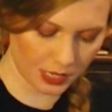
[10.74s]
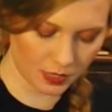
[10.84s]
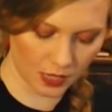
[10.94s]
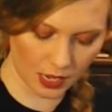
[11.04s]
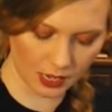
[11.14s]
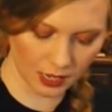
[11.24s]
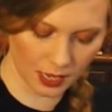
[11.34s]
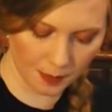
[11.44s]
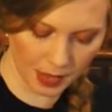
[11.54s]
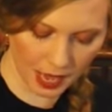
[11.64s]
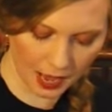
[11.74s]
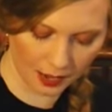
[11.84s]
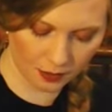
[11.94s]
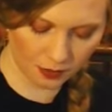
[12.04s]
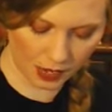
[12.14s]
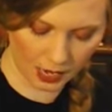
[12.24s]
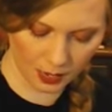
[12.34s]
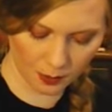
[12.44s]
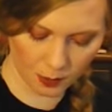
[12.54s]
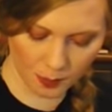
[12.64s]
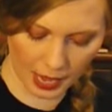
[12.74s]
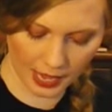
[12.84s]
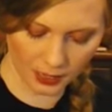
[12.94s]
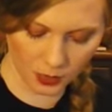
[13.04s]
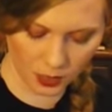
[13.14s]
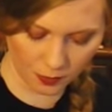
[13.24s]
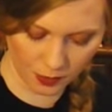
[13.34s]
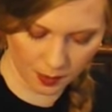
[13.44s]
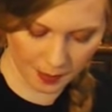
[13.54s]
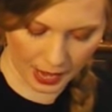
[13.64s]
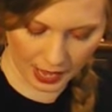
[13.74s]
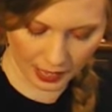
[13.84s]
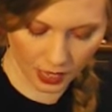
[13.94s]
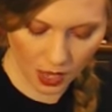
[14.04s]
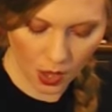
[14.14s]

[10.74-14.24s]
said, give me a high five, pat yourself on the back,